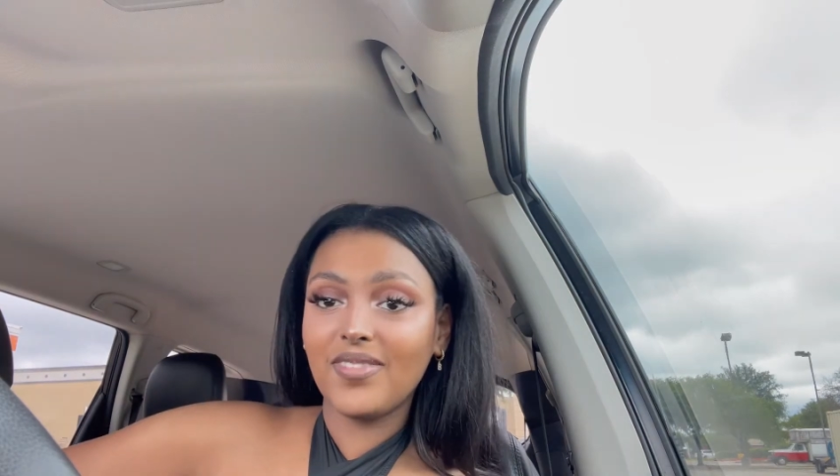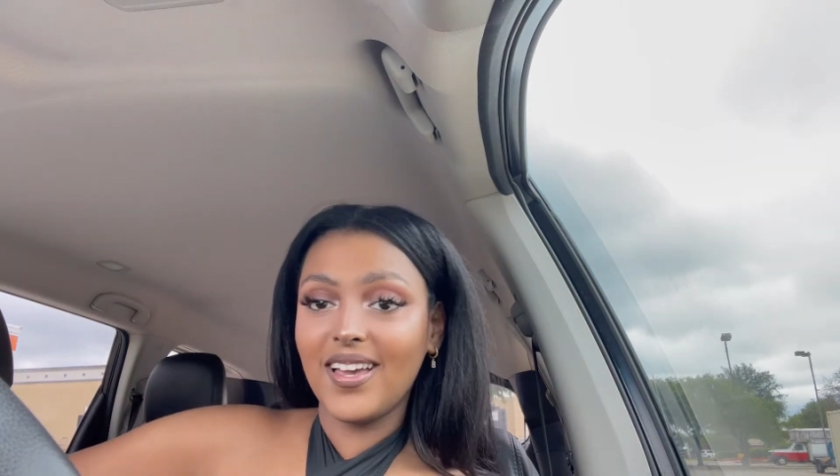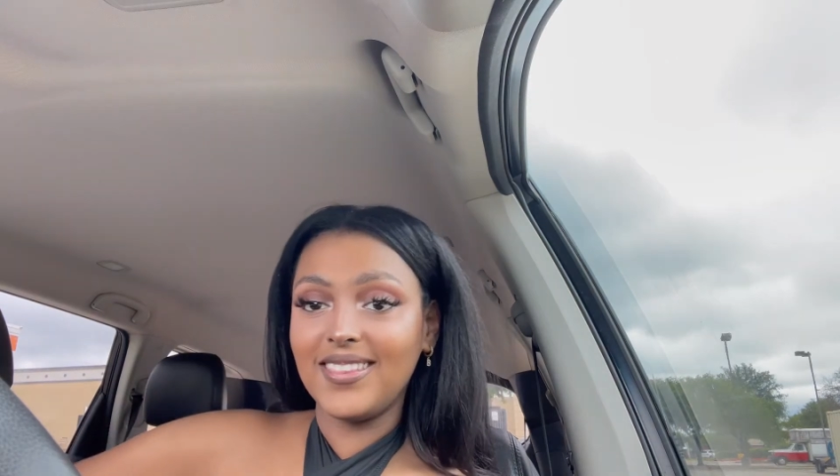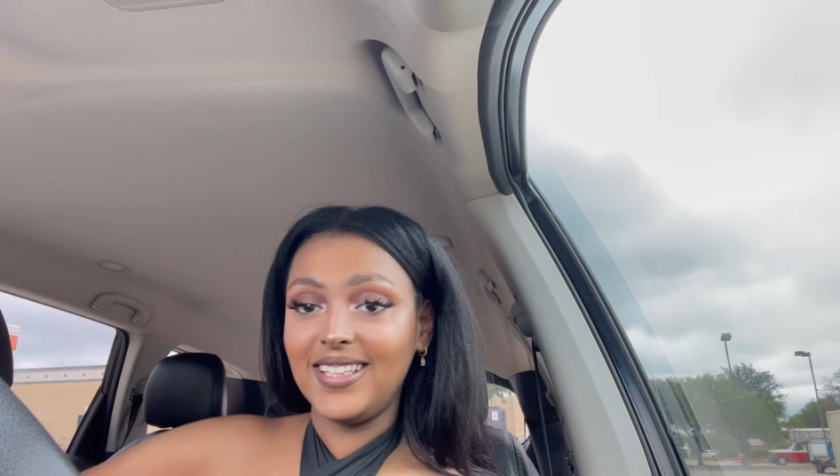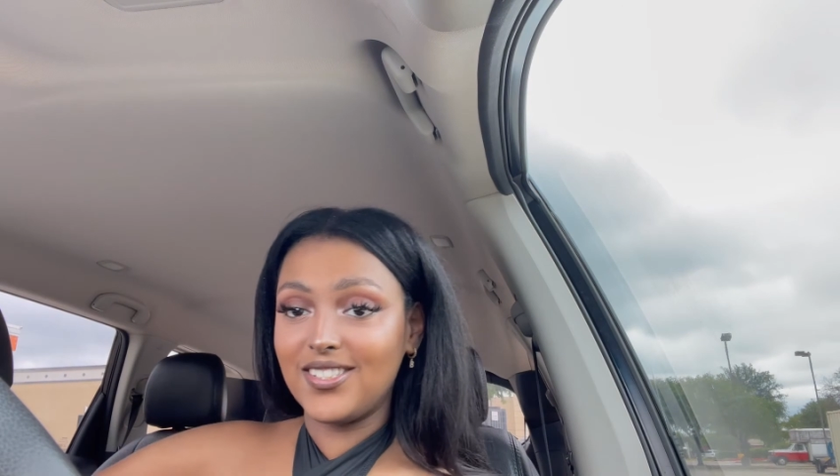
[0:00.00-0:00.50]

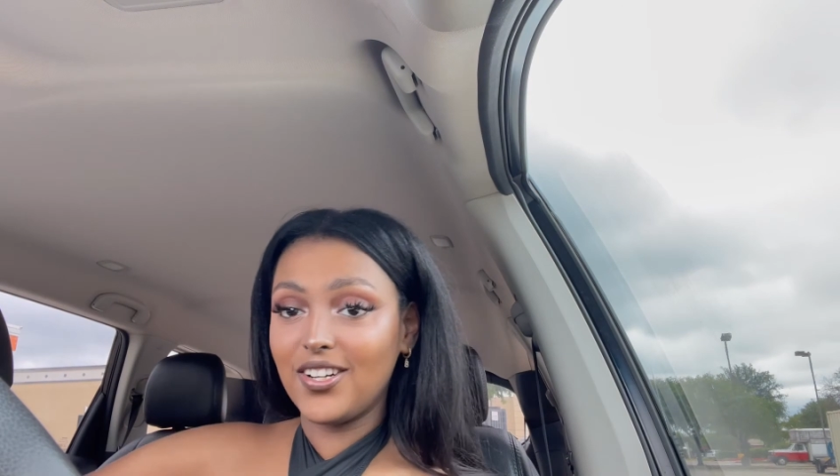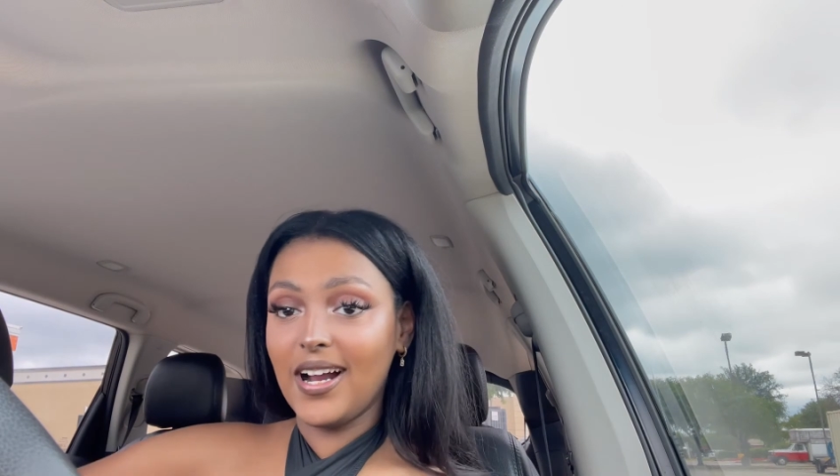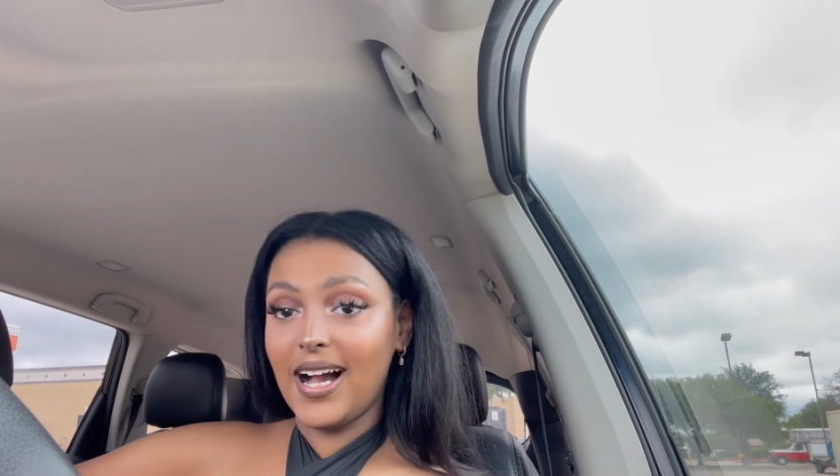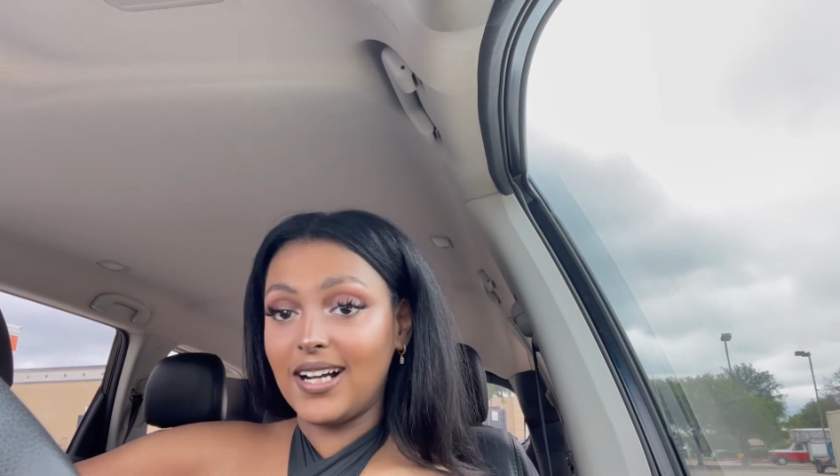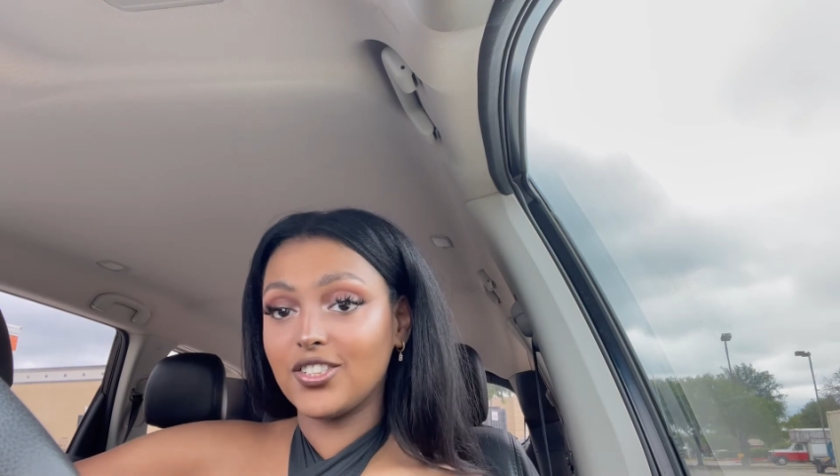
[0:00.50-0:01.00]
these are
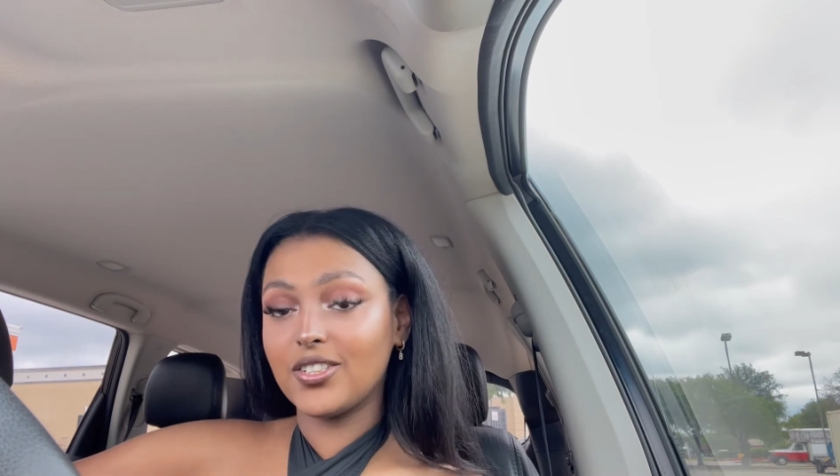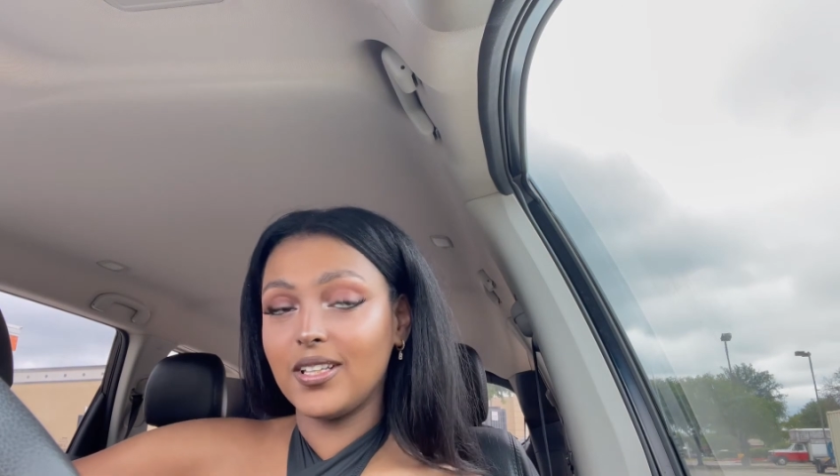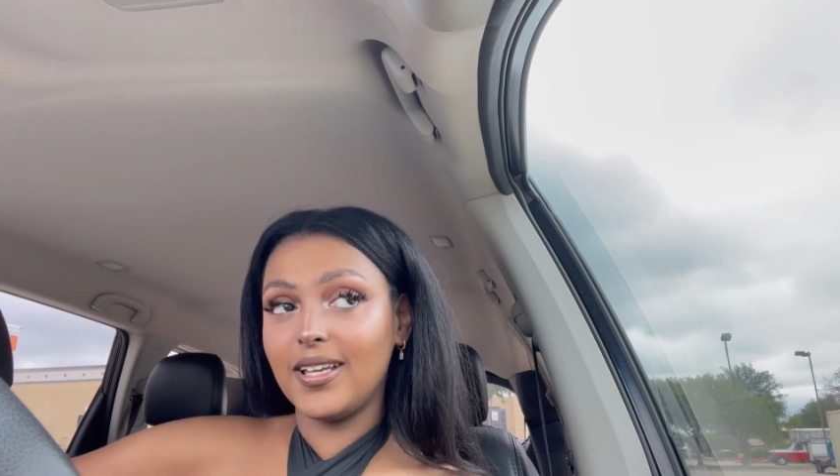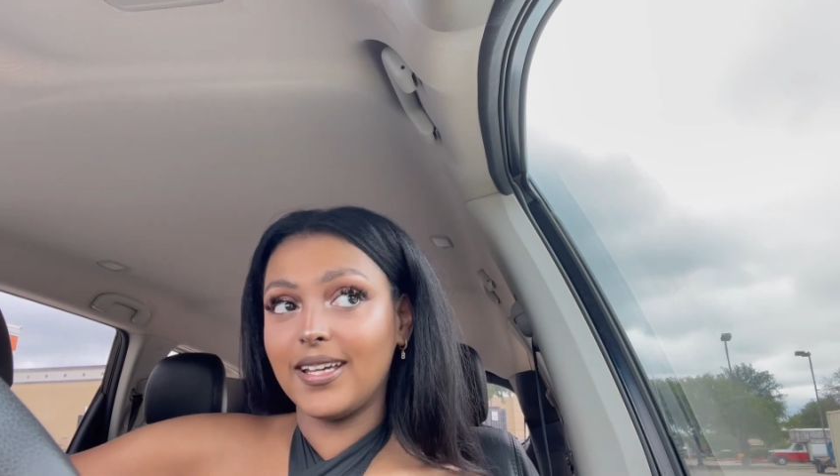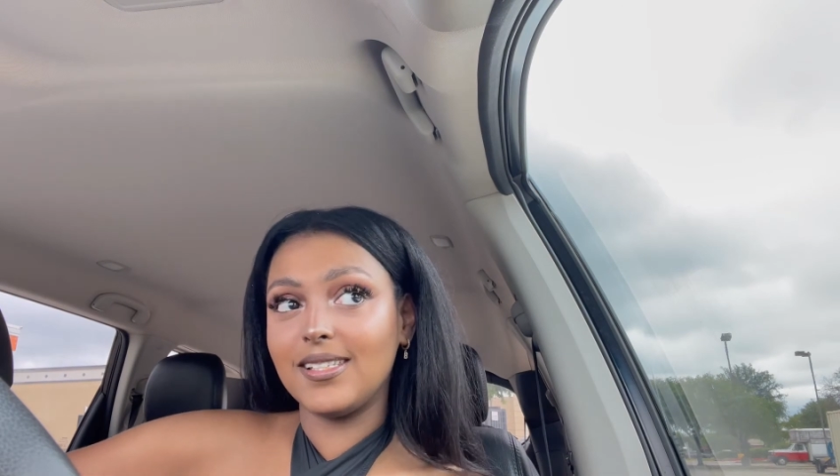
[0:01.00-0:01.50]
actually
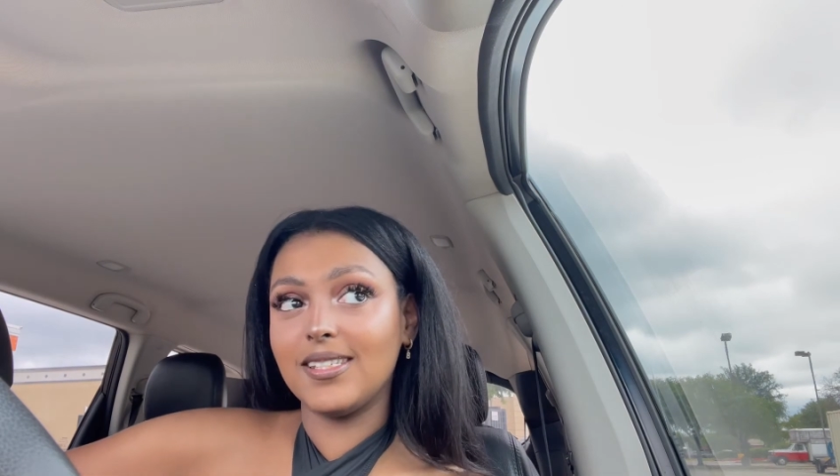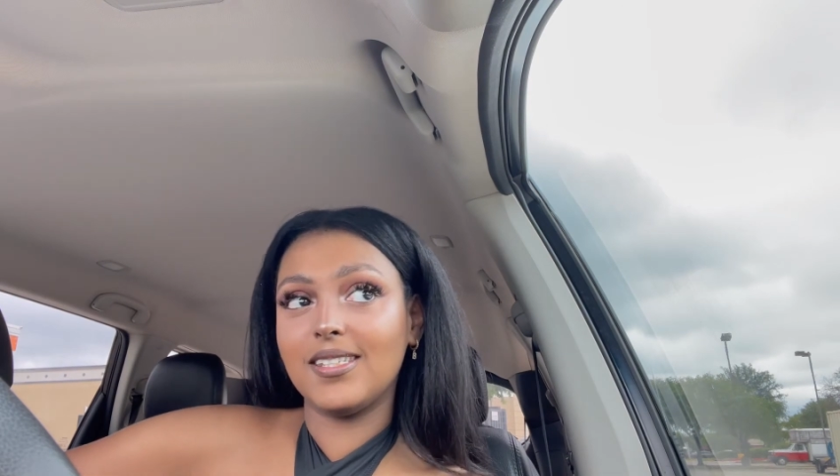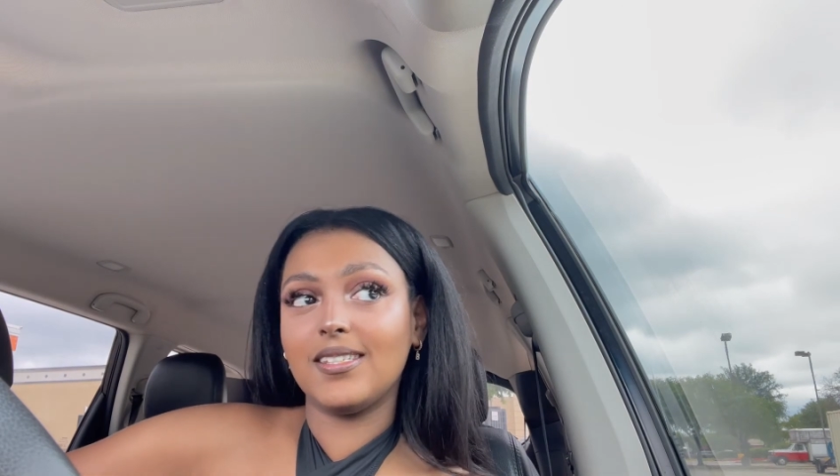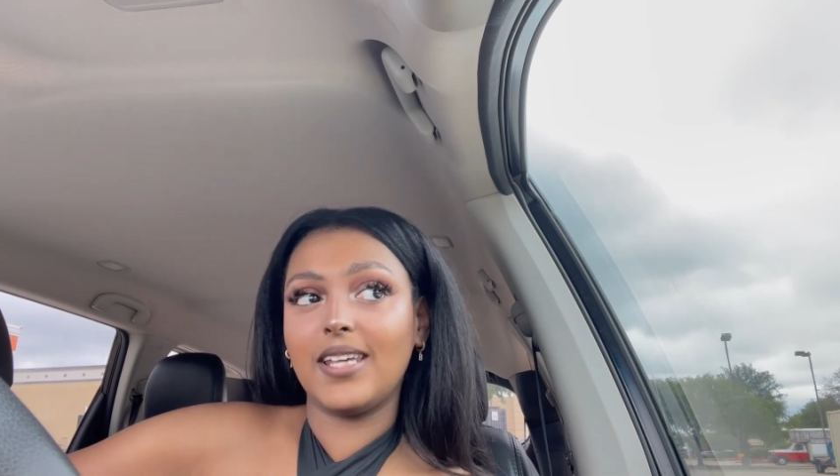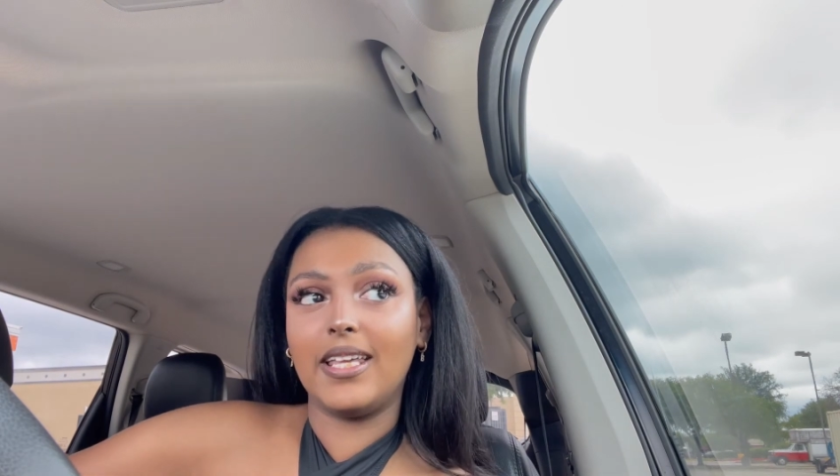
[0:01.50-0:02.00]
like
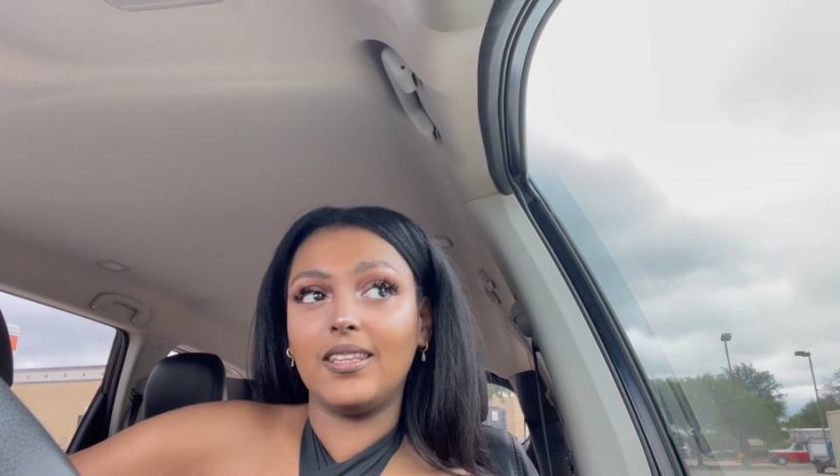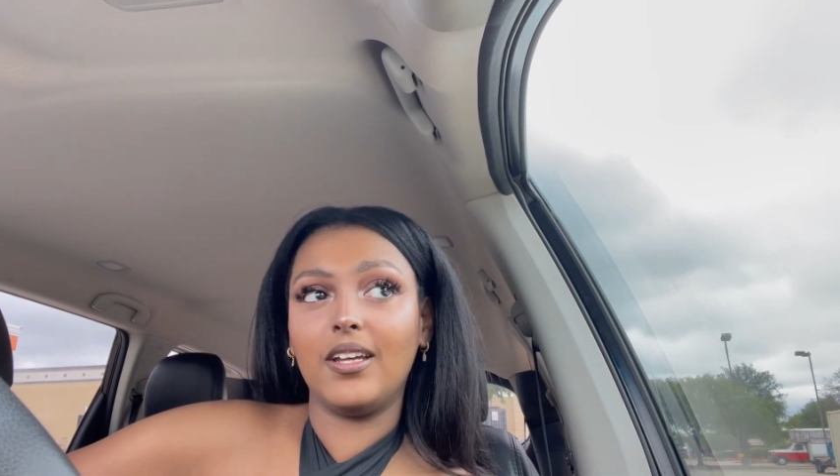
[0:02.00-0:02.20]
insanely